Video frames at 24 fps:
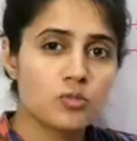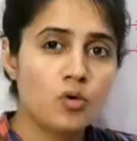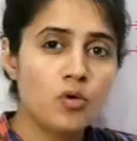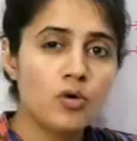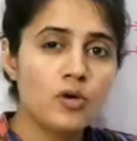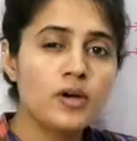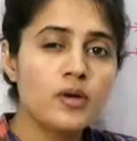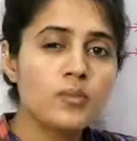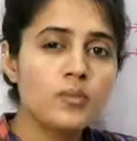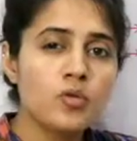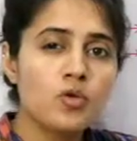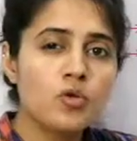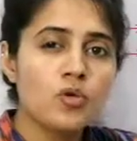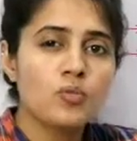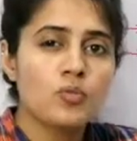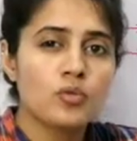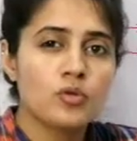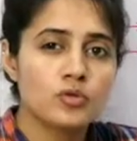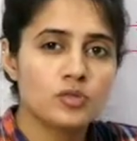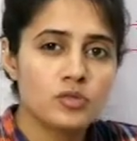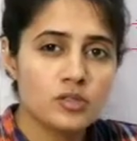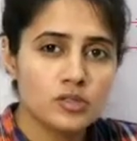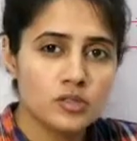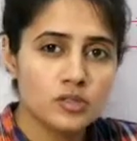more and more
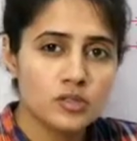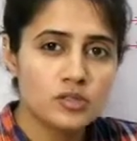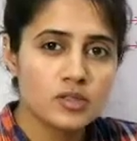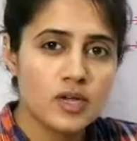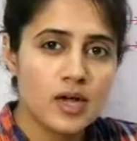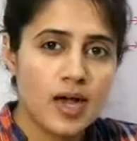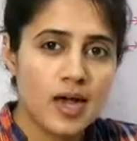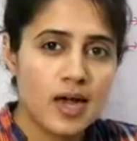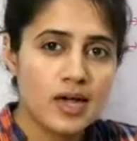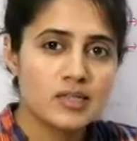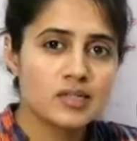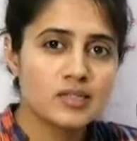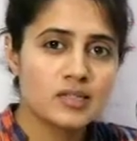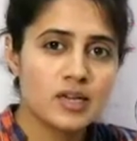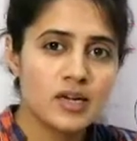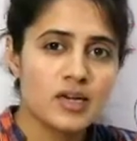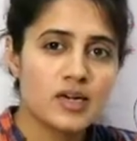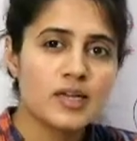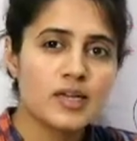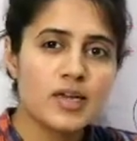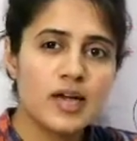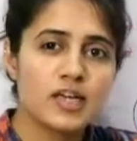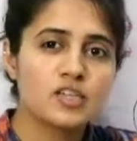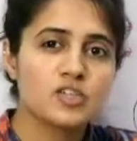processes as
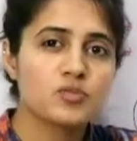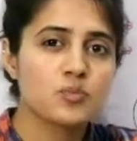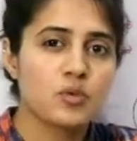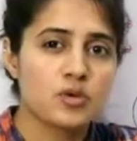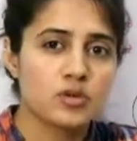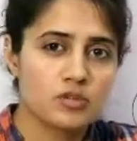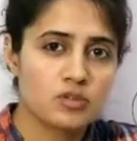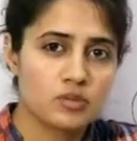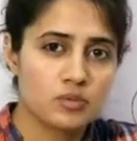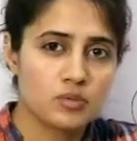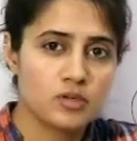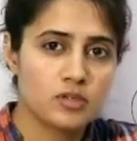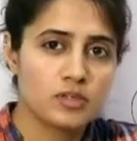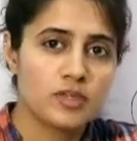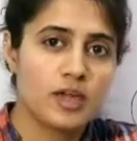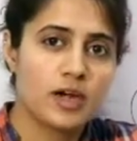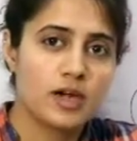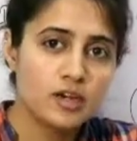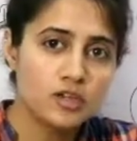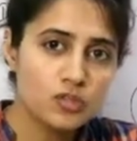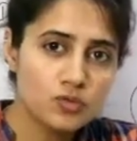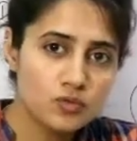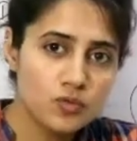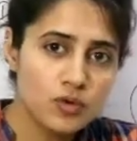early as possible.
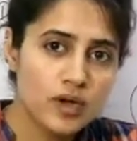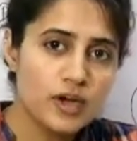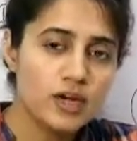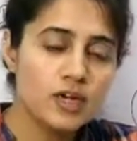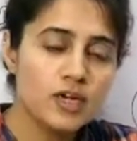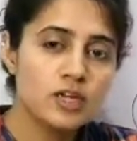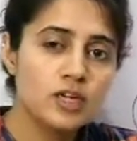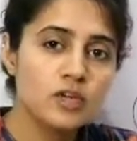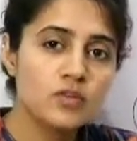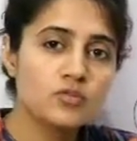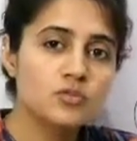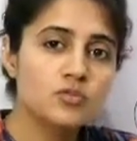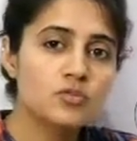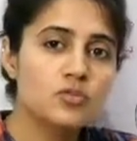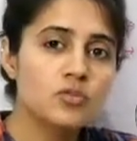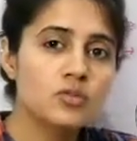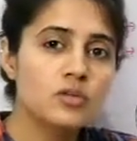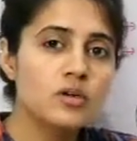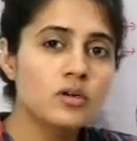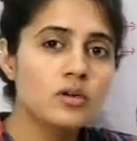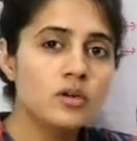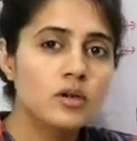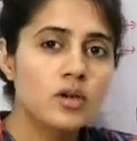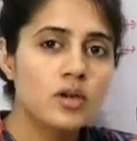That is why it gives you
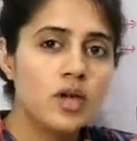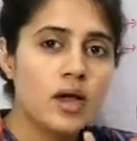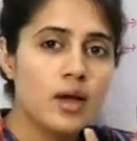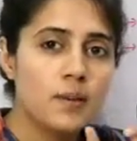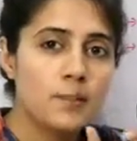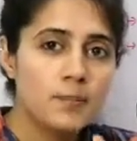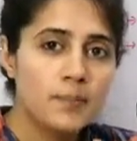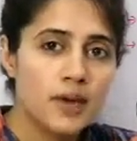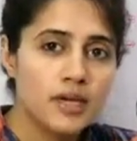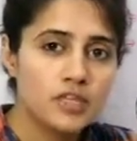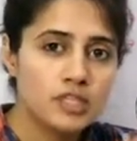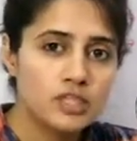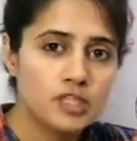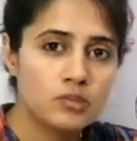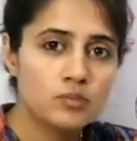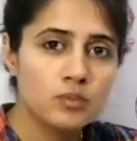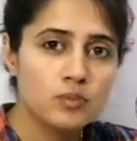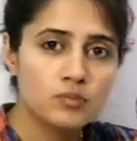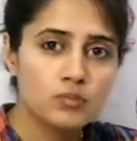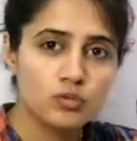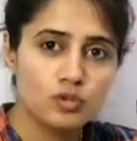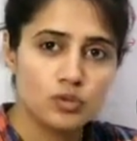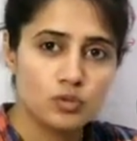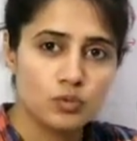the
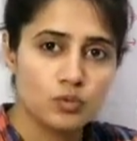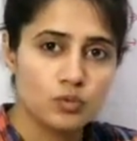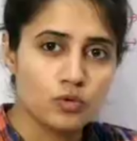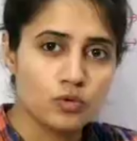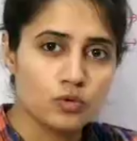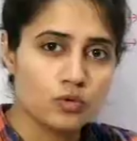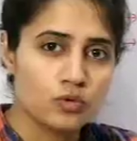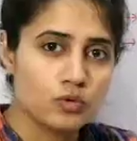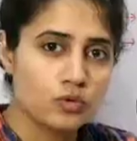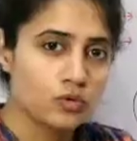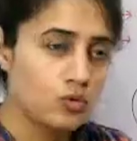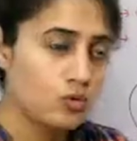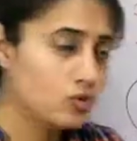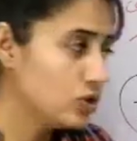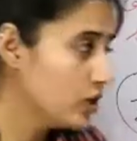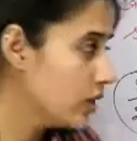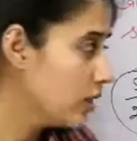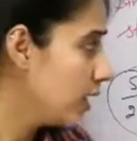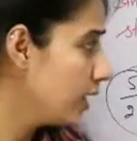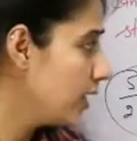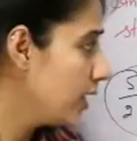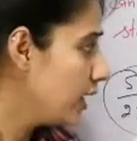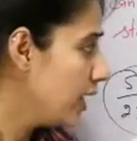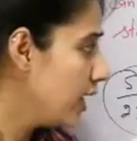maximum throughput. You
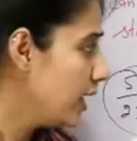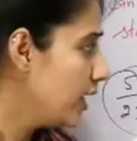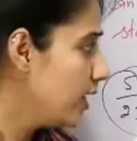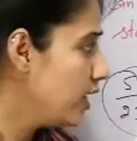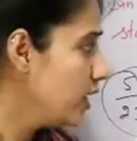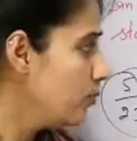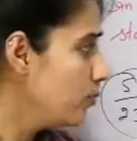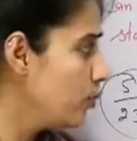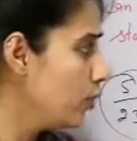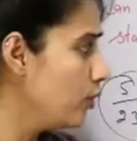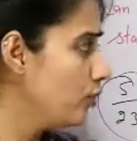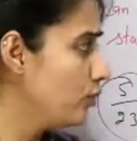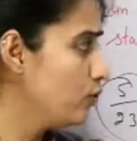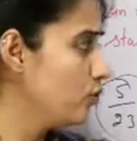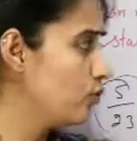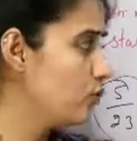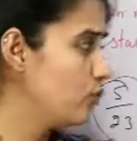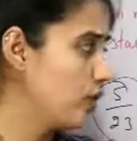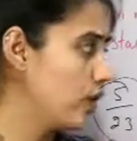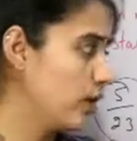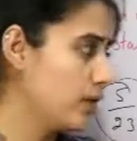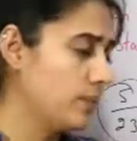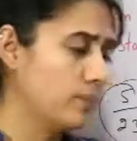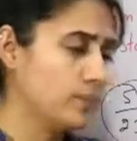check at any point
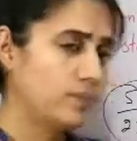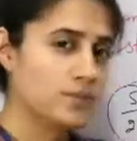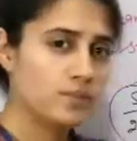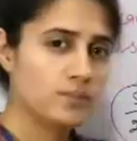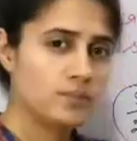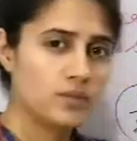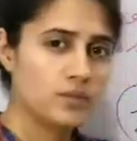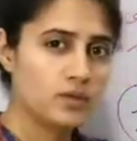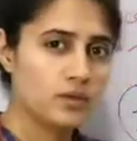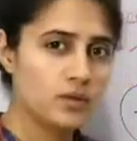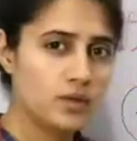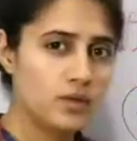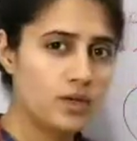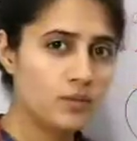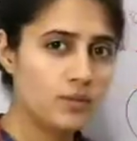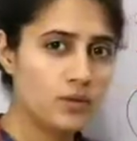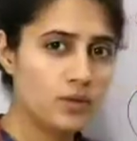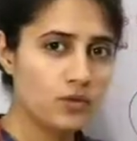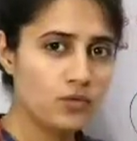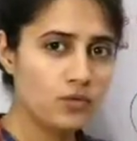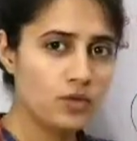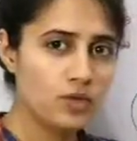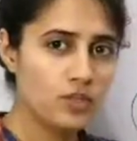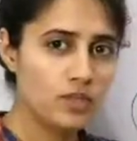of time in
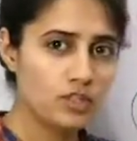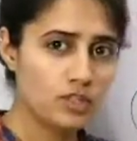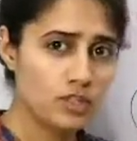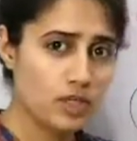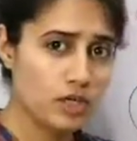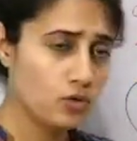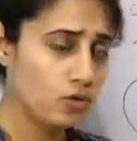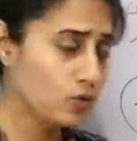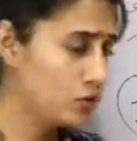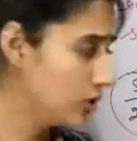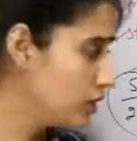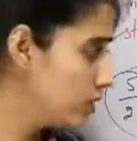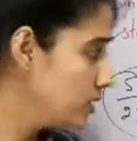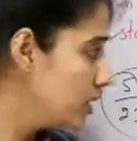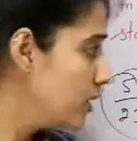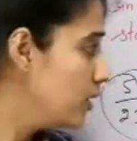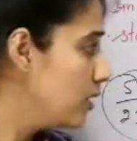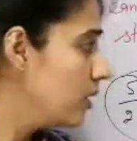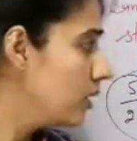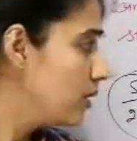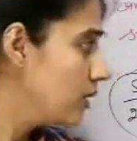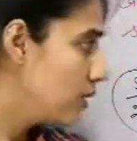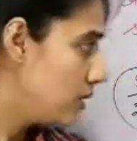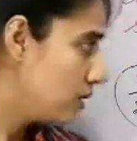between the schedule. See,
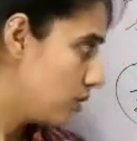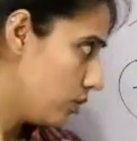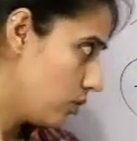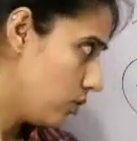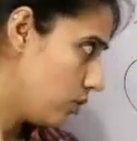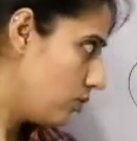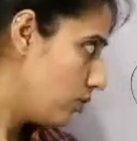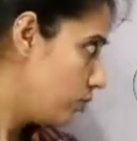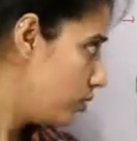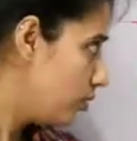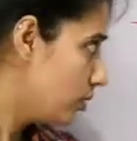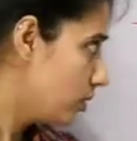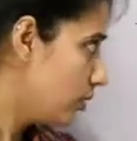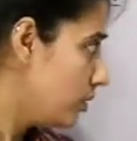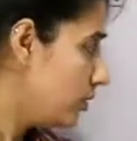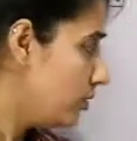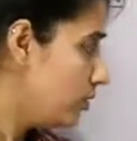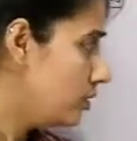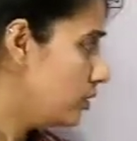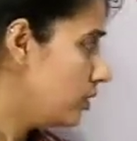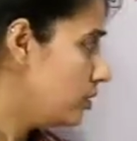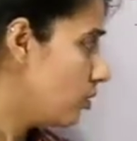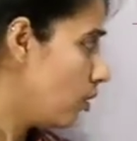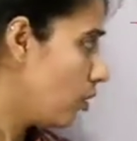you
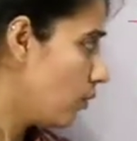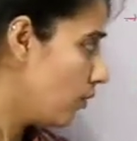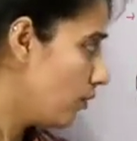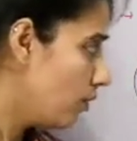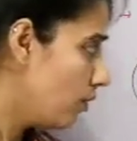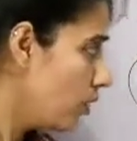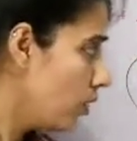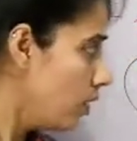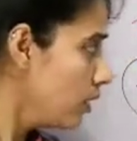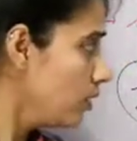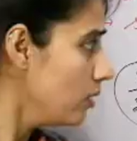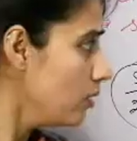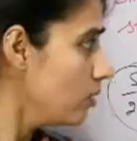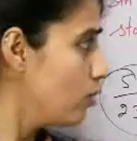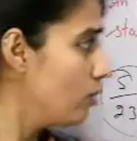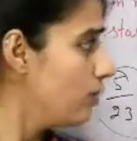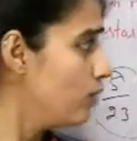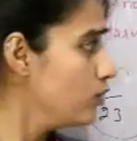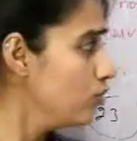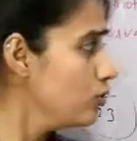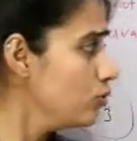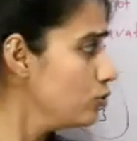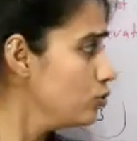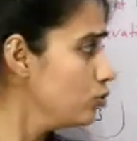can see
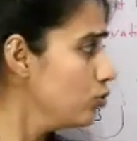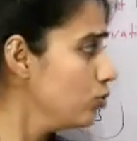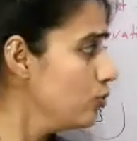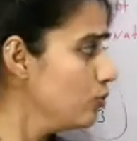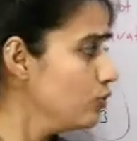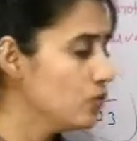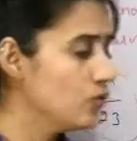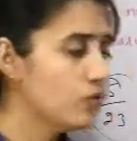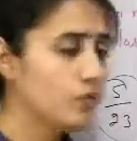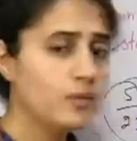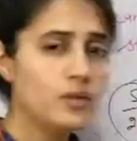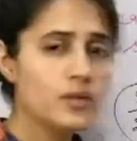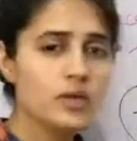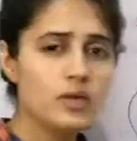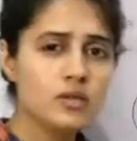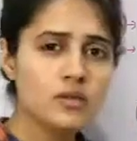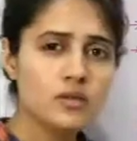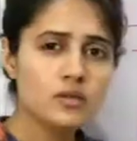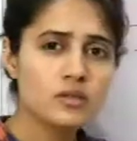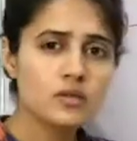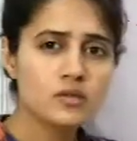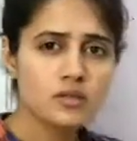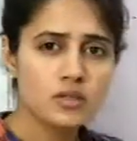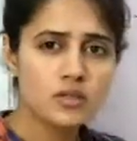overall throughput would be
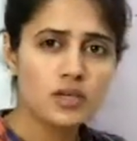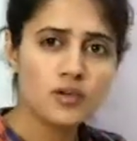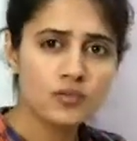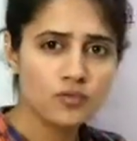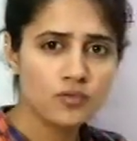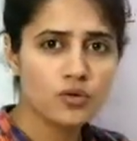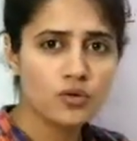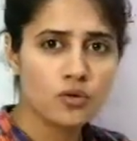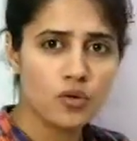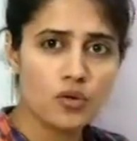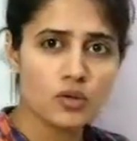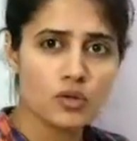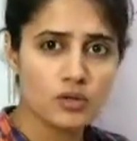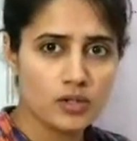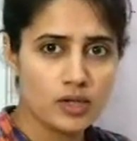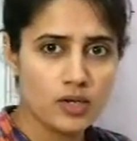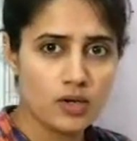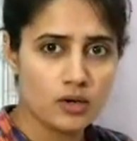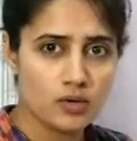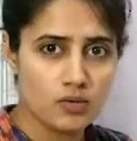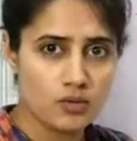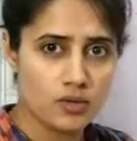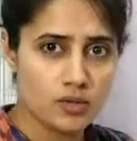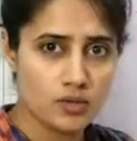same for all the
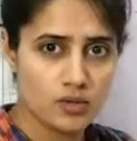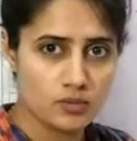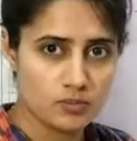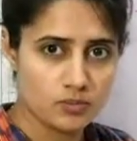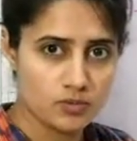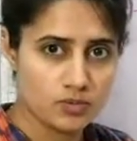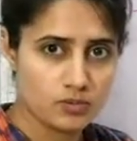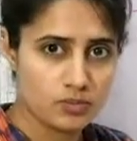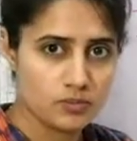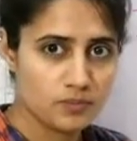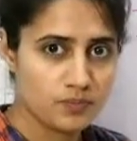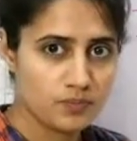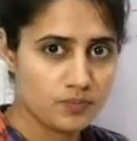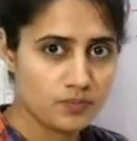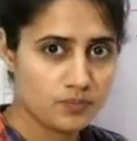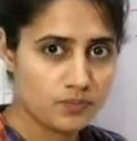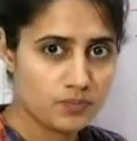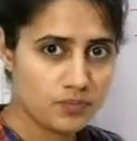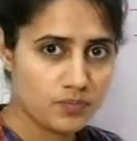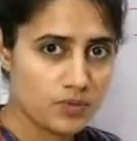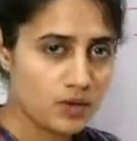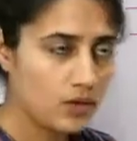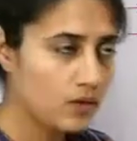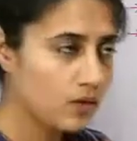algorithms.
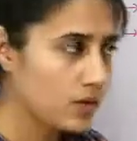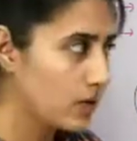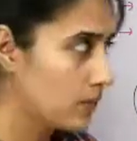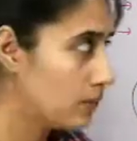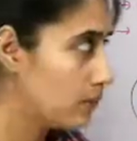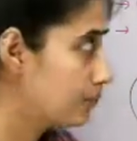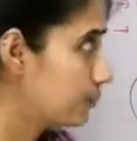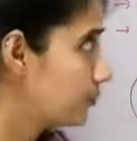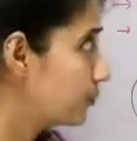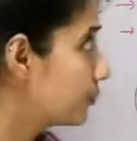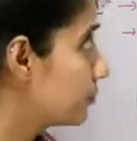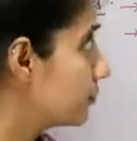Okay.